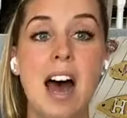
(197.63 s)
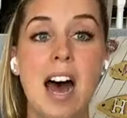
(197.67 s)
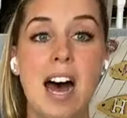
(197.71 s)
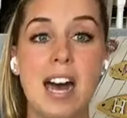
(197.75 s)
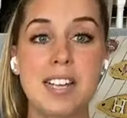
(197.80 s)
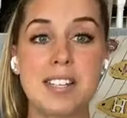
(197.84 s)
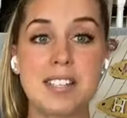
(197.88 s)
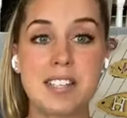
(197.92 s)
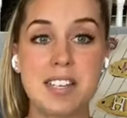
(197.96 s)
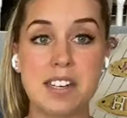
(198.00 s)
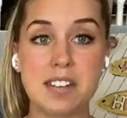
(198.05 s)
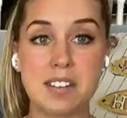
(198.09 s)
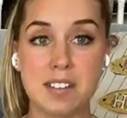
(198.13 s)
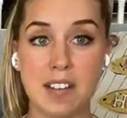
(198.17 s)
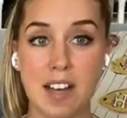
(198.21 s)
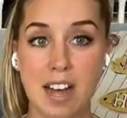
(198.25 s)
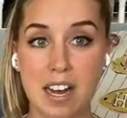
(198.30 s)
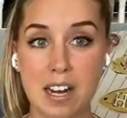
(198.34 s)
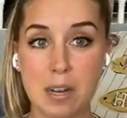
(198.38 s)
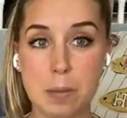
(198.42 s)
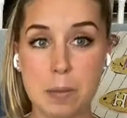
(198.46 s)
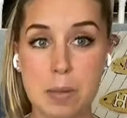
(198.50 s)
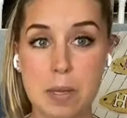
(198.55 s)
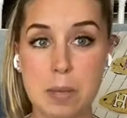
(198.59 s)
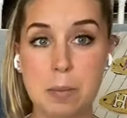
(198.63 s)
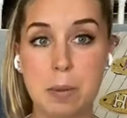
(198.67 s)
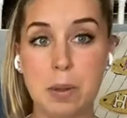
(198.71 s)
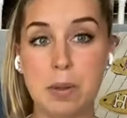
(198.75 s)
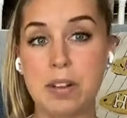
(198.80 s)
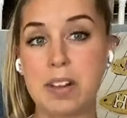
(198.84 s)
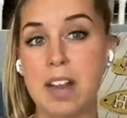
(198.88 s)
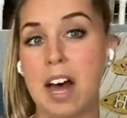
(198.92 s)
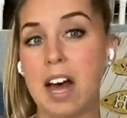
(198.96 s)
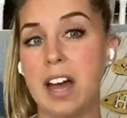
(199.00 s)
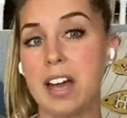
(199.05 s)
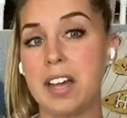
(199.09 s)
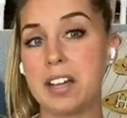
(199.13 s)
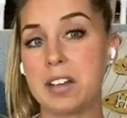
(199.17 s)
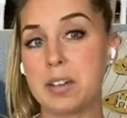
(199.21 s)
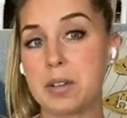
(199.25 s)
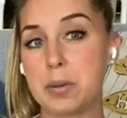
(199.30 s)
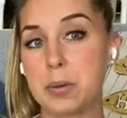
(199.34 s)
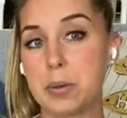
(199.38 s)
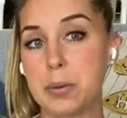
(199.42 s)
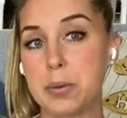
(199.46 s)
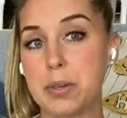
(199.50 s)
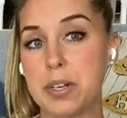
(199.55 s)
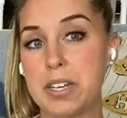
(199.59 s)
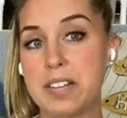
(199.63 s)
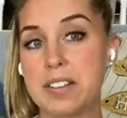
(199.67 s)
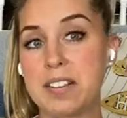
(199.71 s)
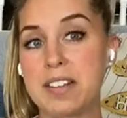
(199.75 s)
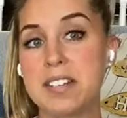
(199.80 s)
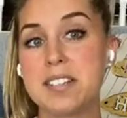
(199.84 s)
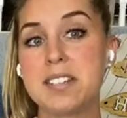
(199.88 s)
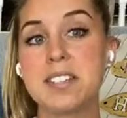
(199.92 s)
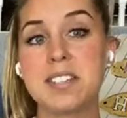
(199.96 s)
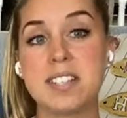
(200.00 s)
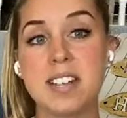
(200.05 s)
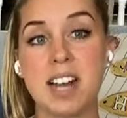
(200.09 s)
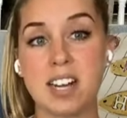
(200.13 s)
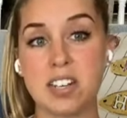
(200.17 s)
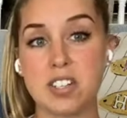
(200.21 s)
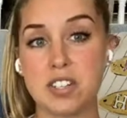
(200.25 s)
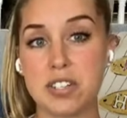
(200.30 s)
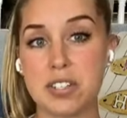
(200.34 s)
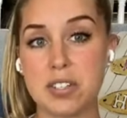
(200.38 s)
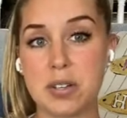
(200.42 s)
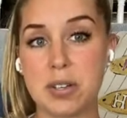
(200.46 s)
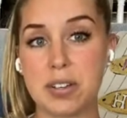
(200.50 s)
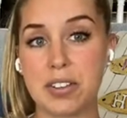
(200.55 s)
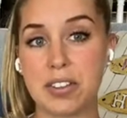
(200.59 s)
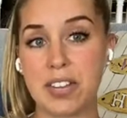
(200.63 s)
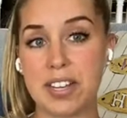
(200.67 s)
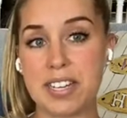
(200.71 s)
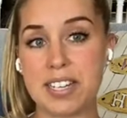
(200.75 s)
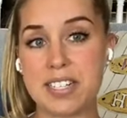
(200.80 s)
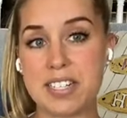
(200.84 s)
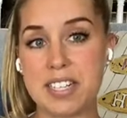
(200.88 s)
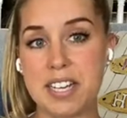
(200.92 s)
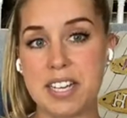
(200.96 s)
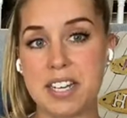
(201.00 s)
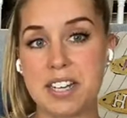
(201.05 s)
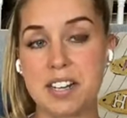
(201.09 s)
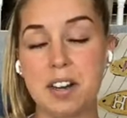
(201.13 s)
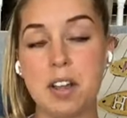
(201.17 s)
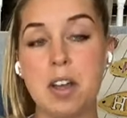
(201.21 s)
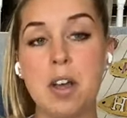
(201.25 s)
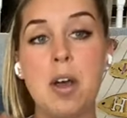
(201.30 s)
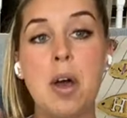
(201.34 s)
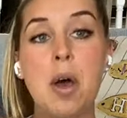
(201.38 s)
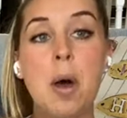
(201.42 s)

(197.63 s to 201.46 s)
I see a lot of people not including this, not just on LinkedIn,